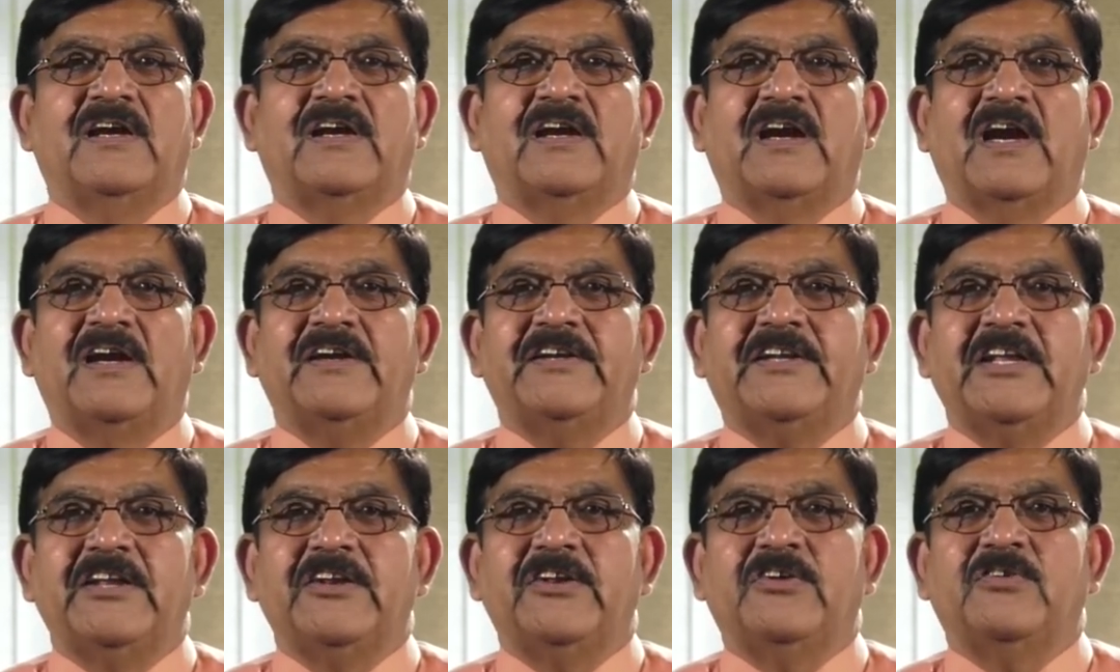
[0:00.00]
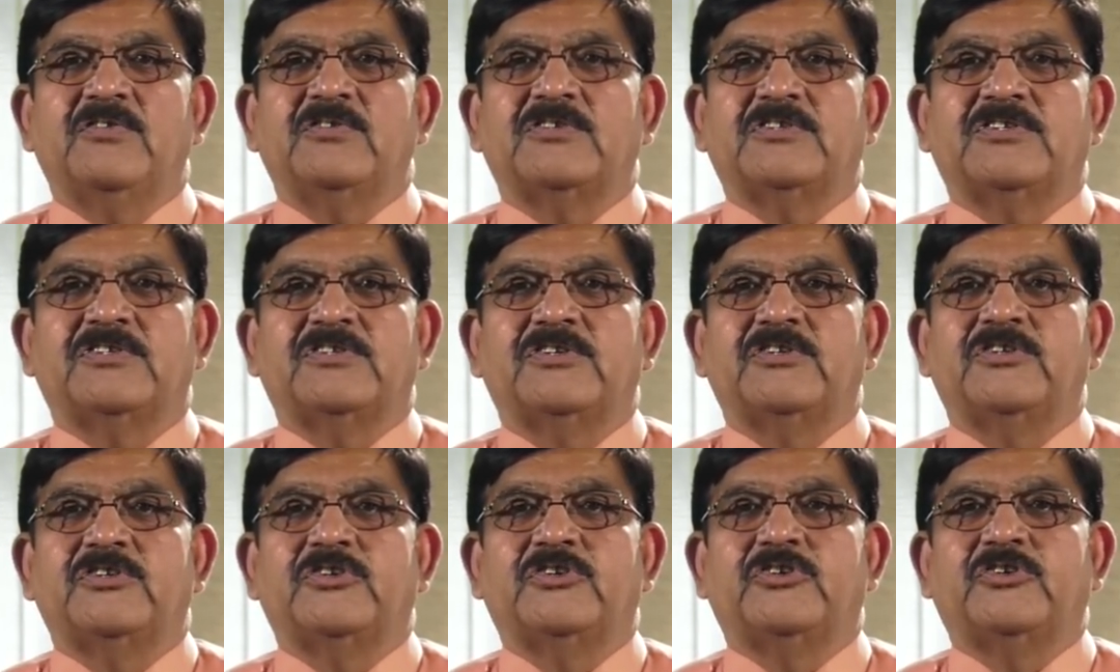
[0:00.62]
continues
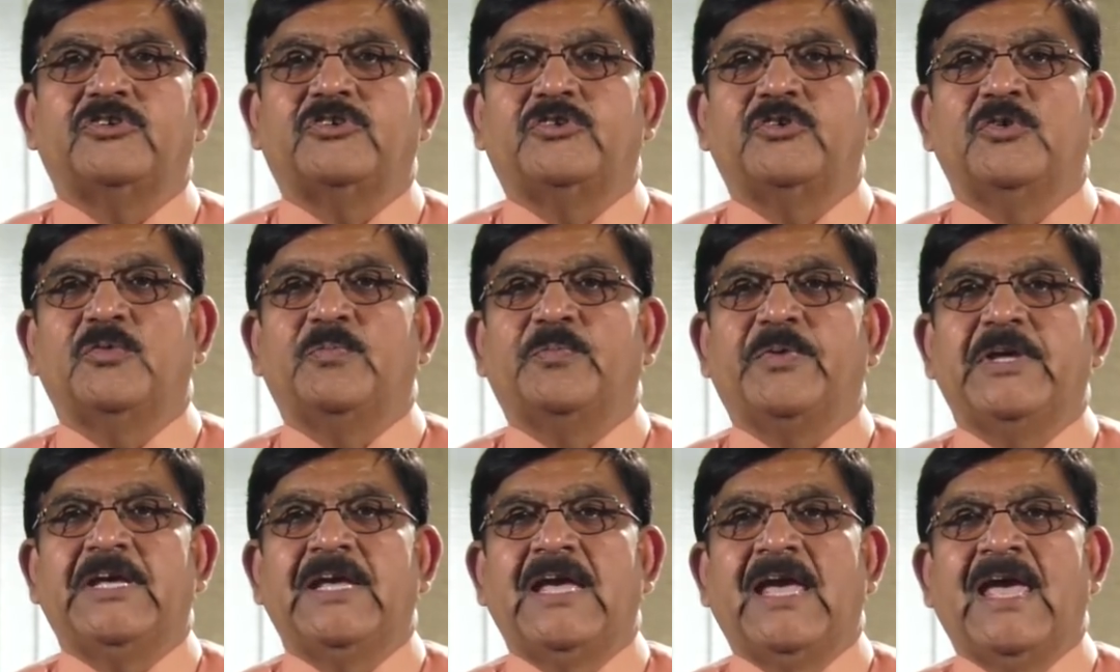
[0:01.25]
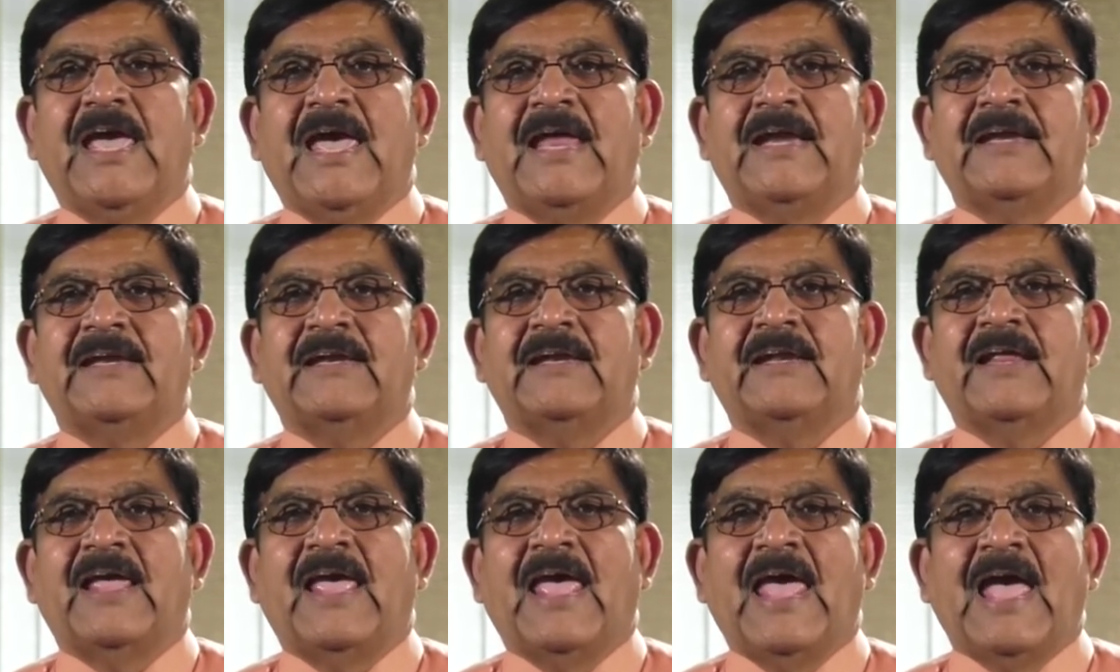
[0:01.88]
to be an
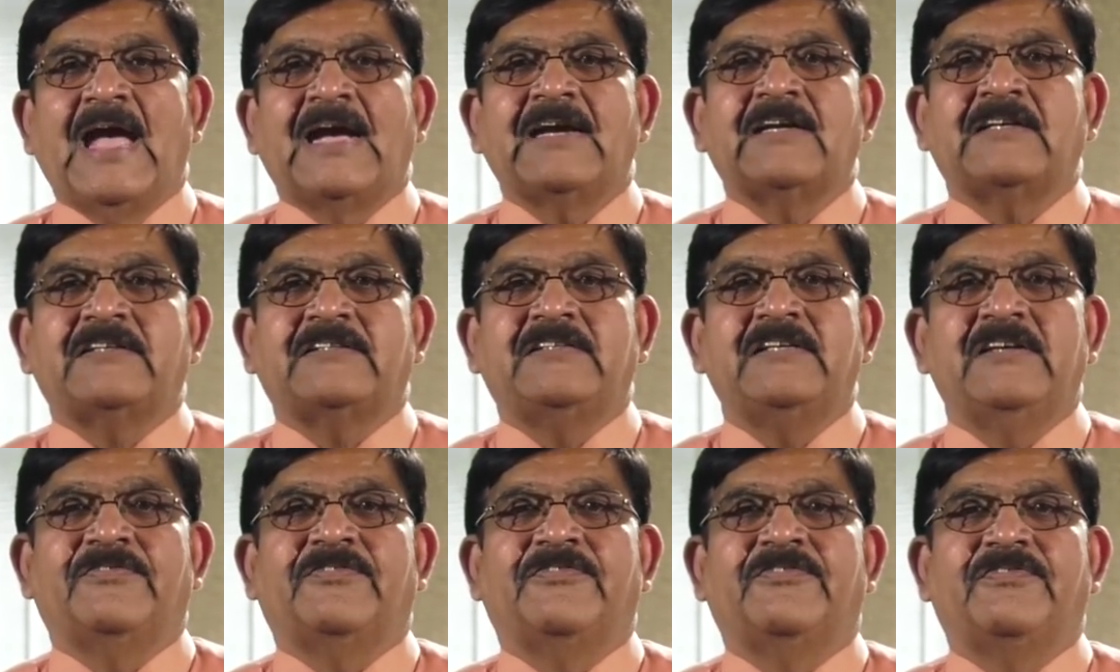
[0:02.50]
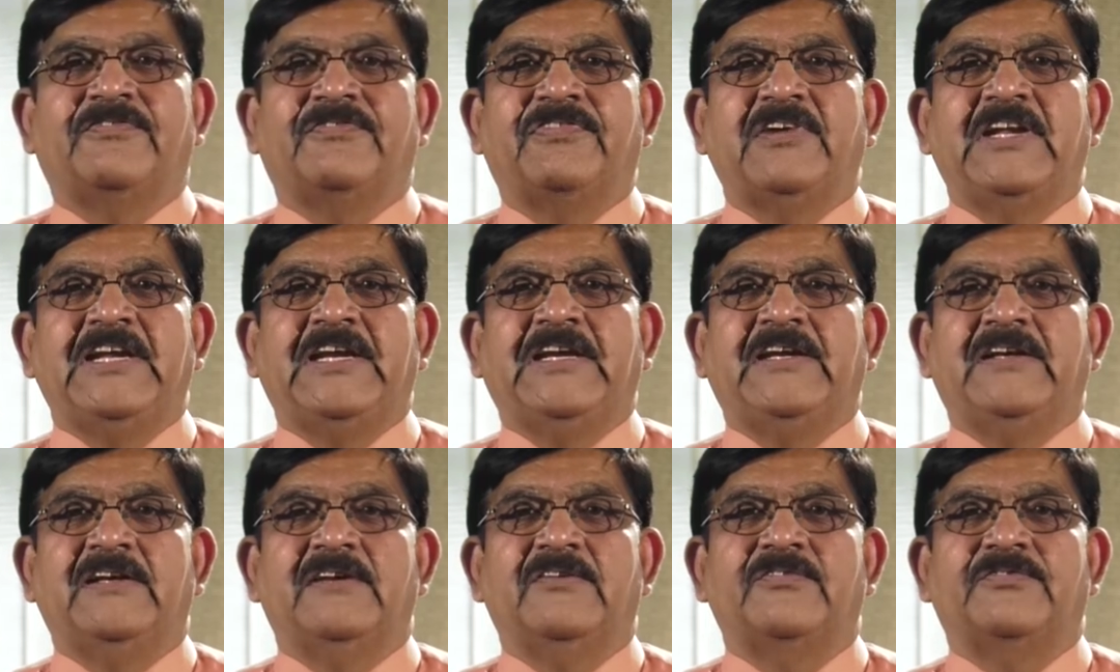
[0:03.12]
active
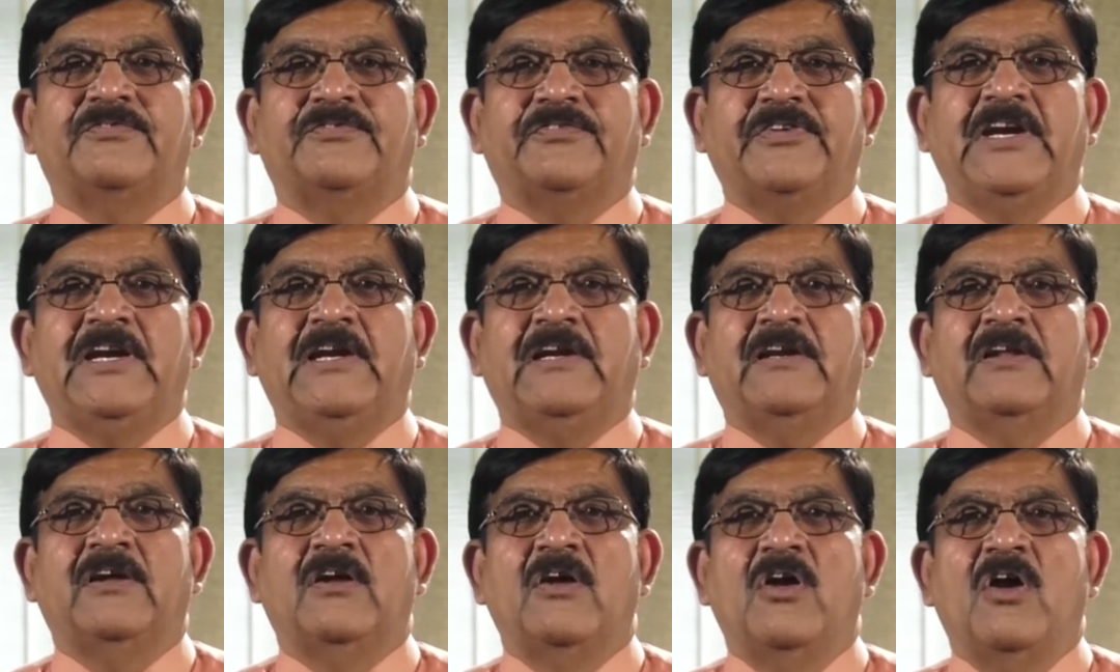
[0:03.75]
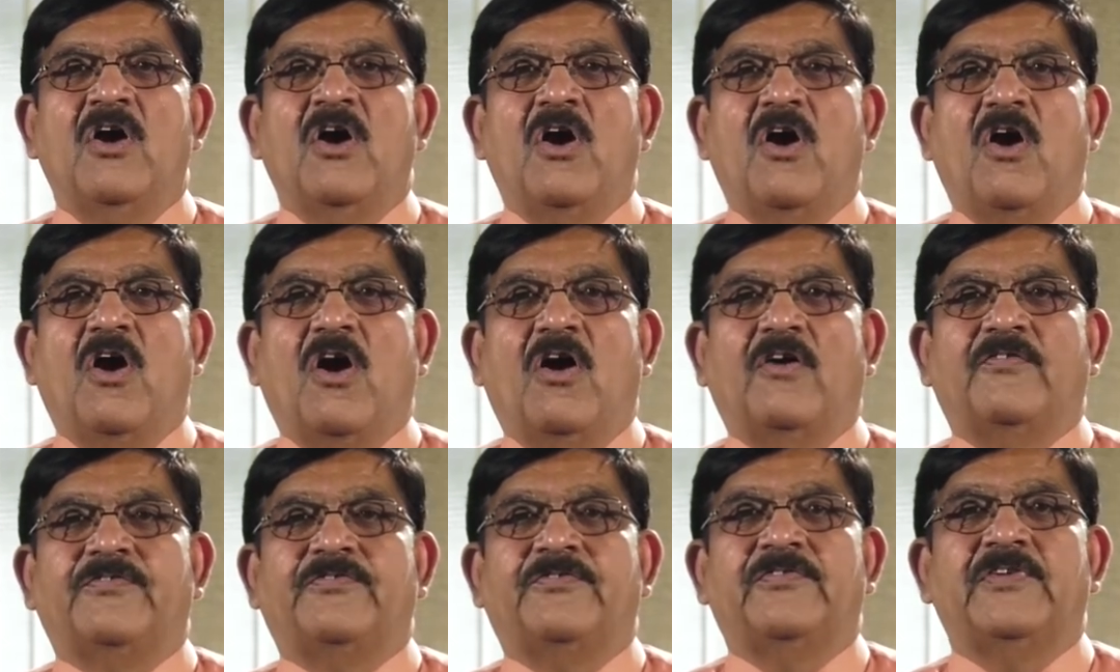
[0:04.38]
field
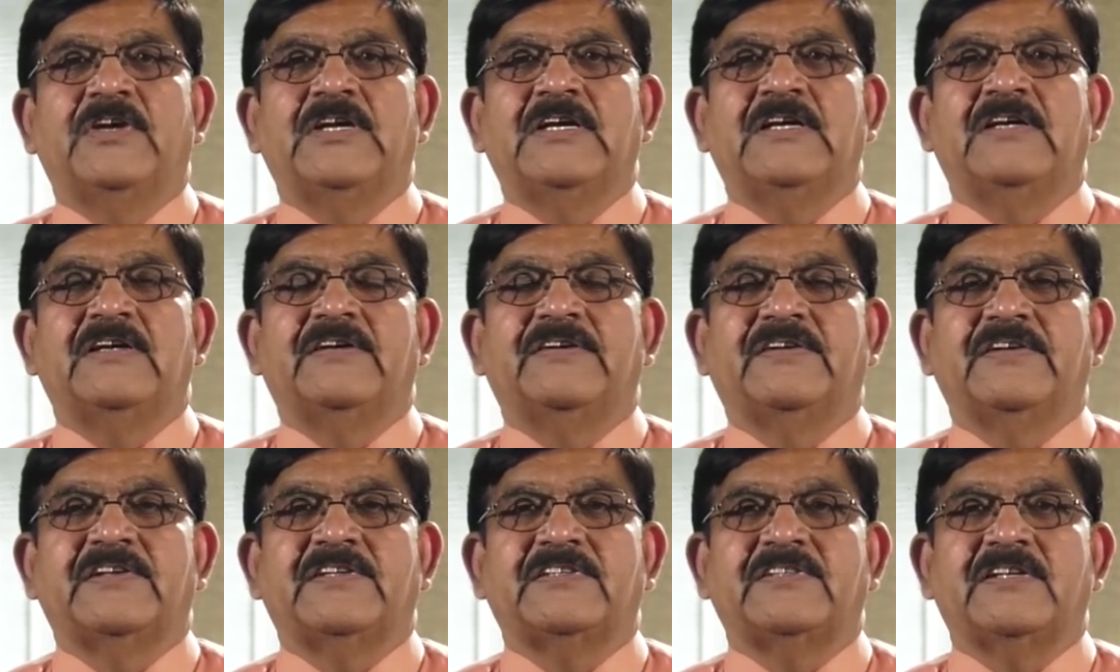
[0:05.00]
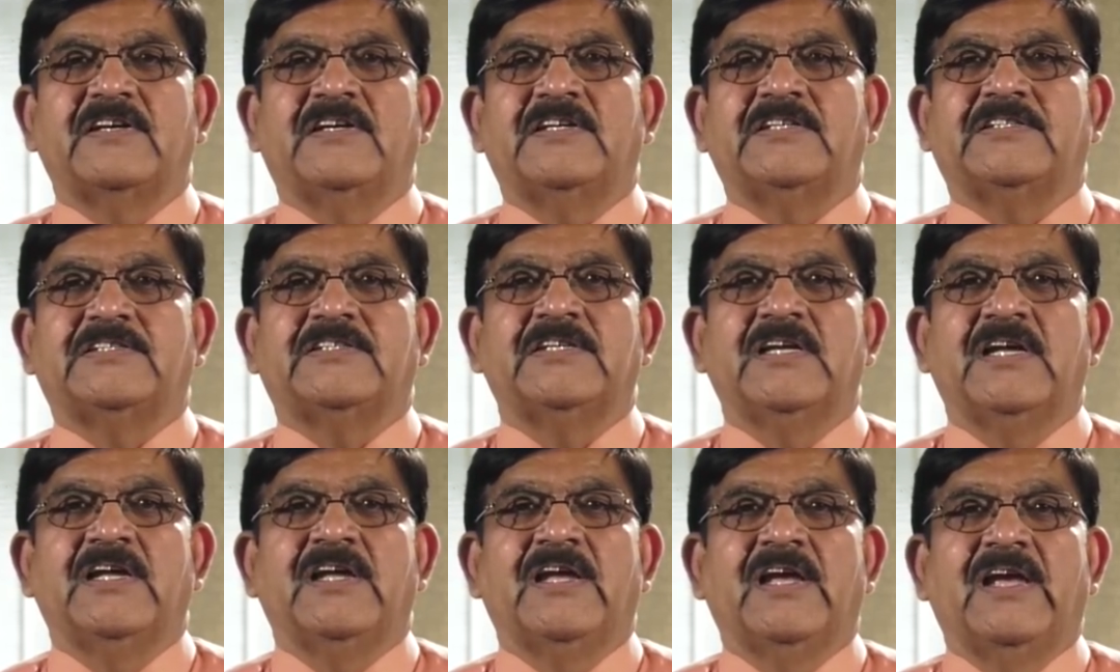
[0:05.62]
of research
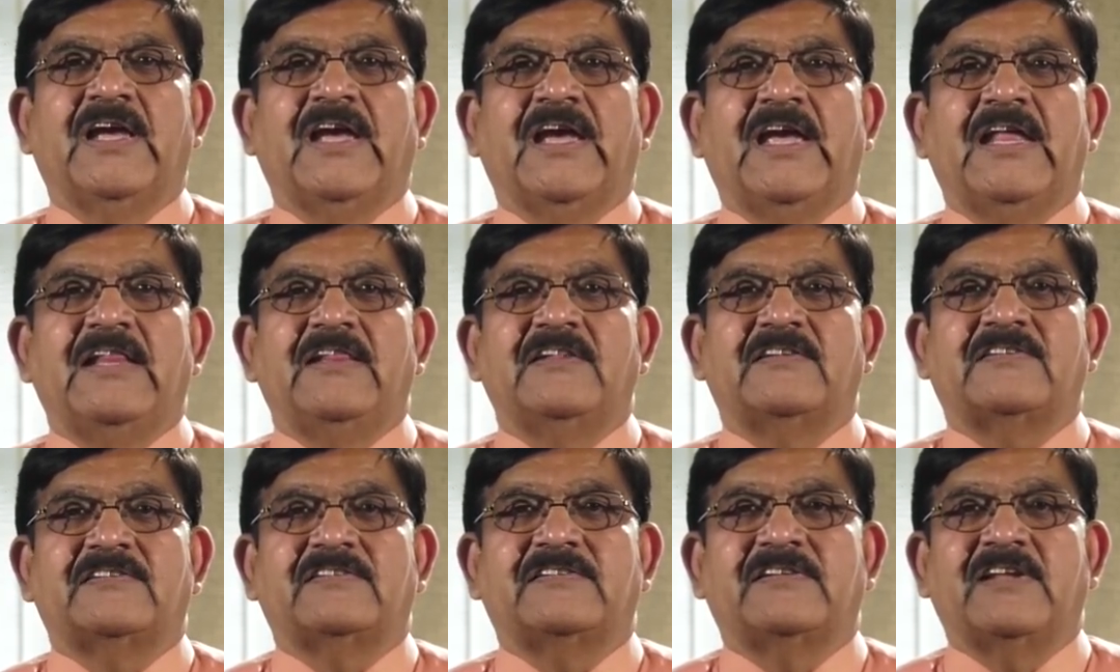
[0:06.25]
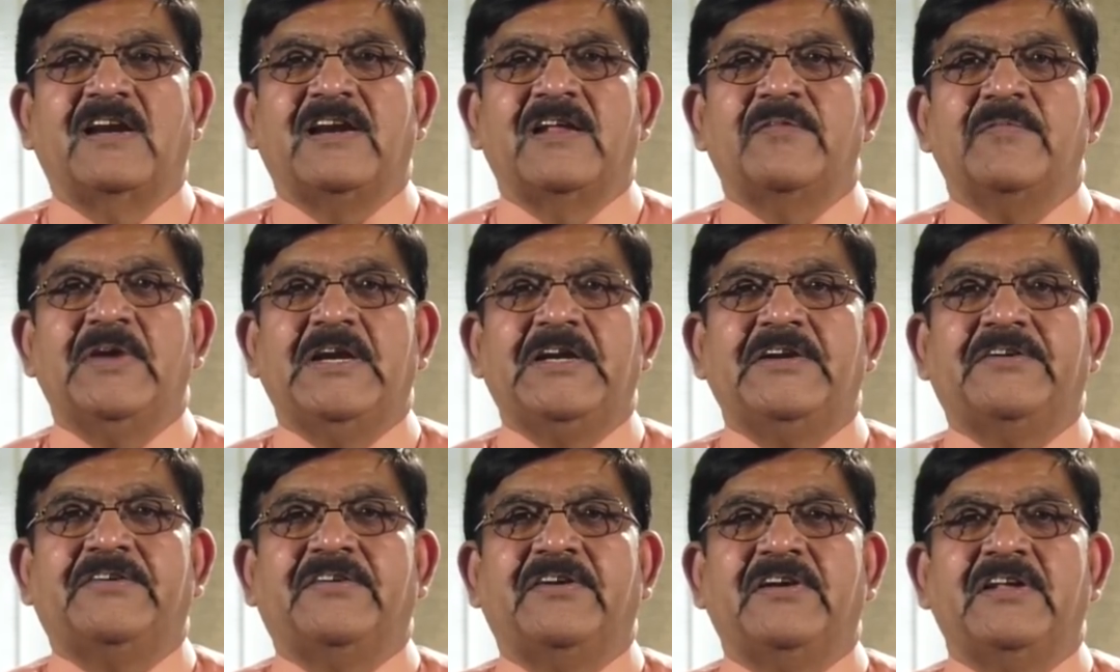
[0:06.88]
in
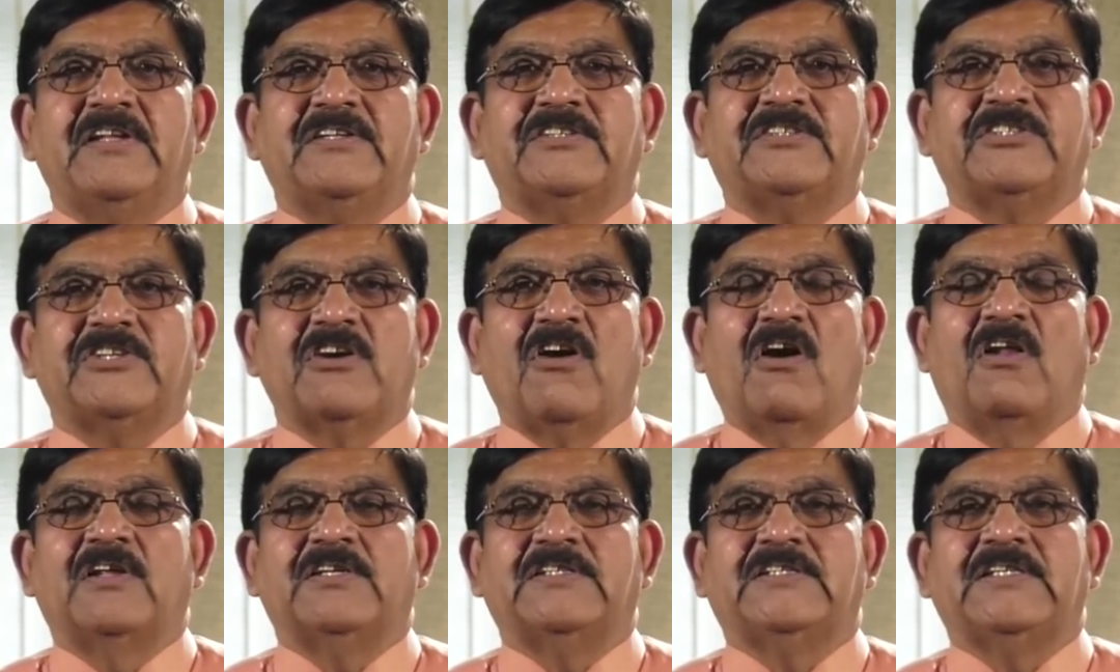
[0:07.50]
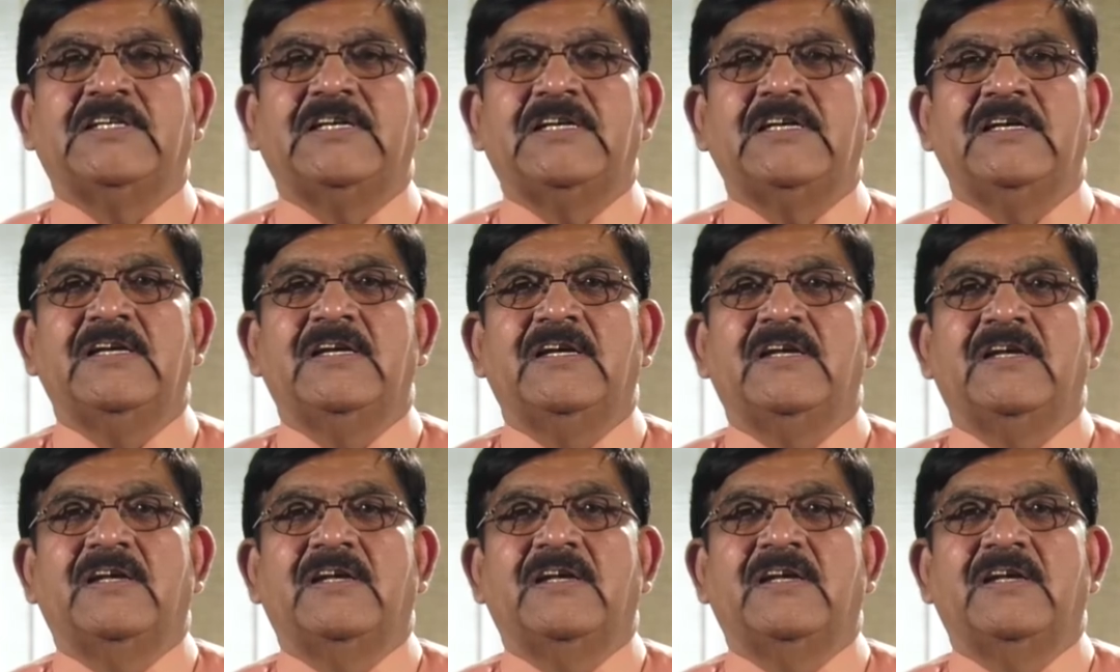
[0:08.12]
sedimentary geology.